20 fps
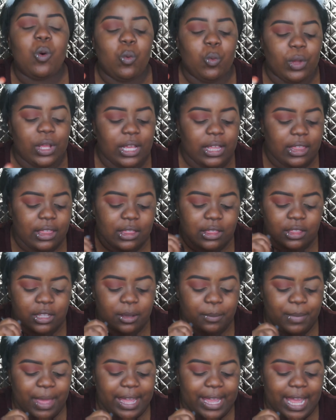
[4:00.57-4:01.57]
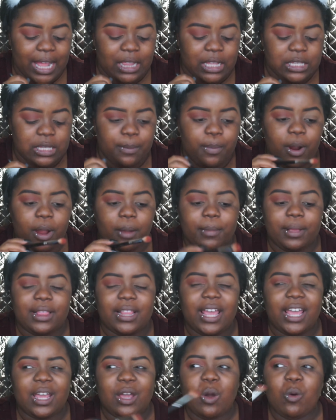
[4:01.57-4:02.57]
we look back at this apartment
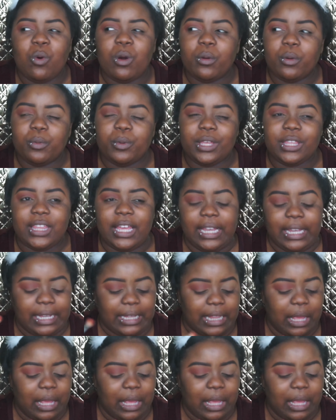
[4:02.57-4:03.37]
like, what were we thinking?